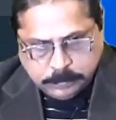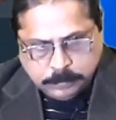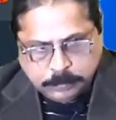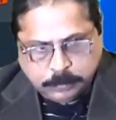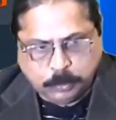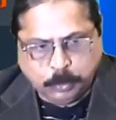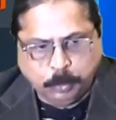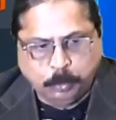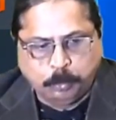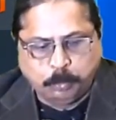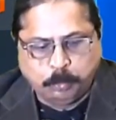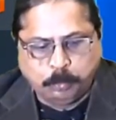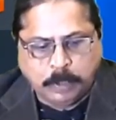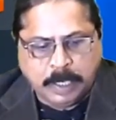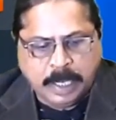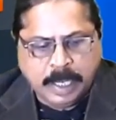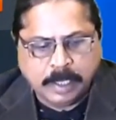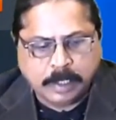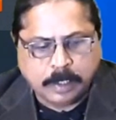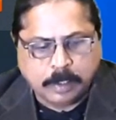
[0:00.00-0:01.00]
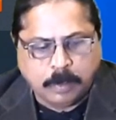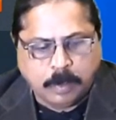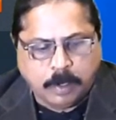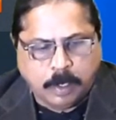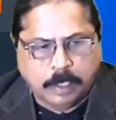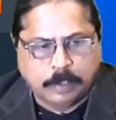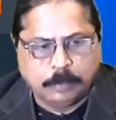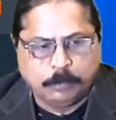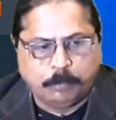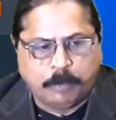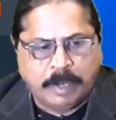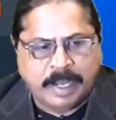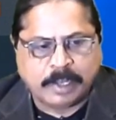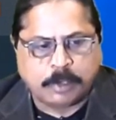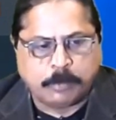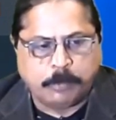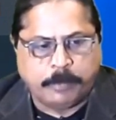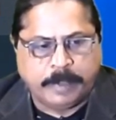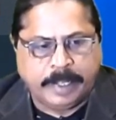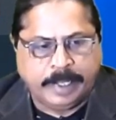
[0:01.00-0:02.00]
To work on
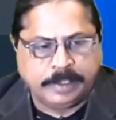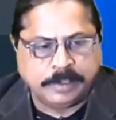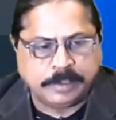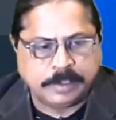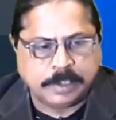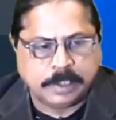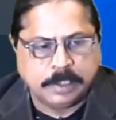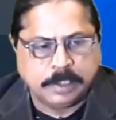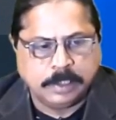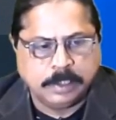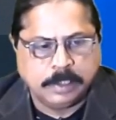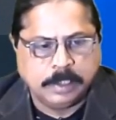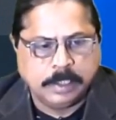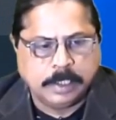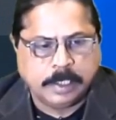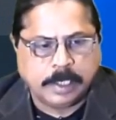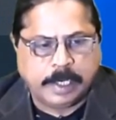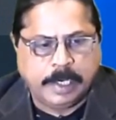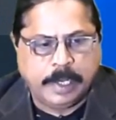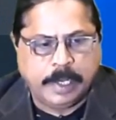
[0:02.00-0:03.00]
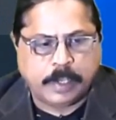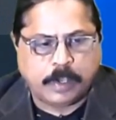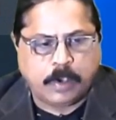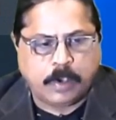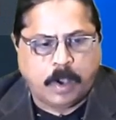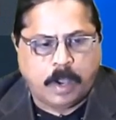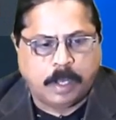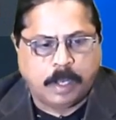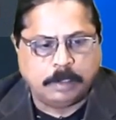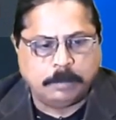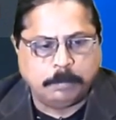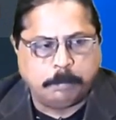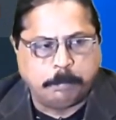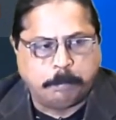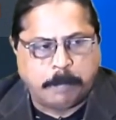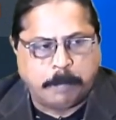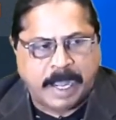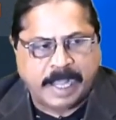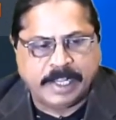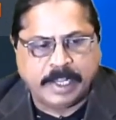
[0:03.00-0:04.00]
Workbench, click on
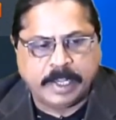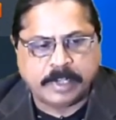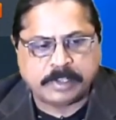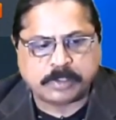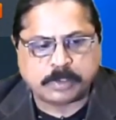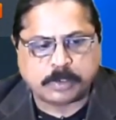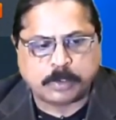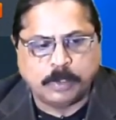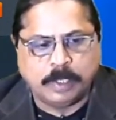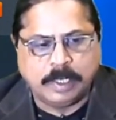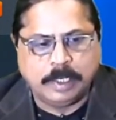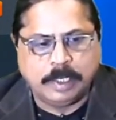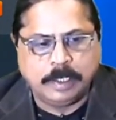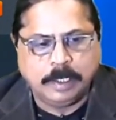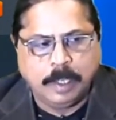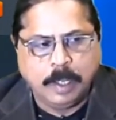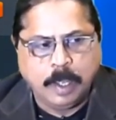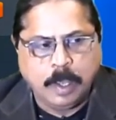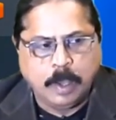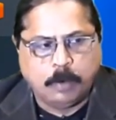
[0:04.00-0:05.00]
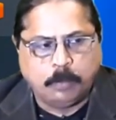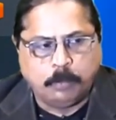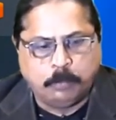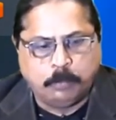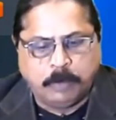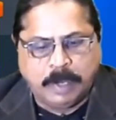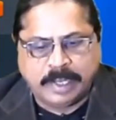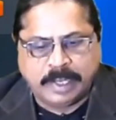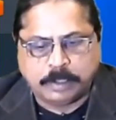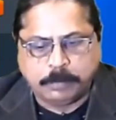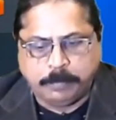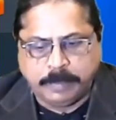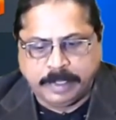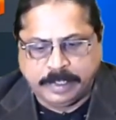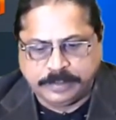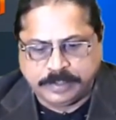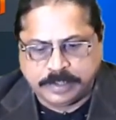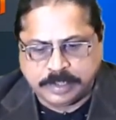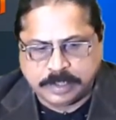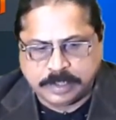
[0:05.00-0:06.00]
MySQL
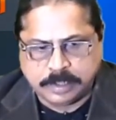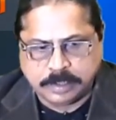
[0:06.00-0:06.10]
Workbench.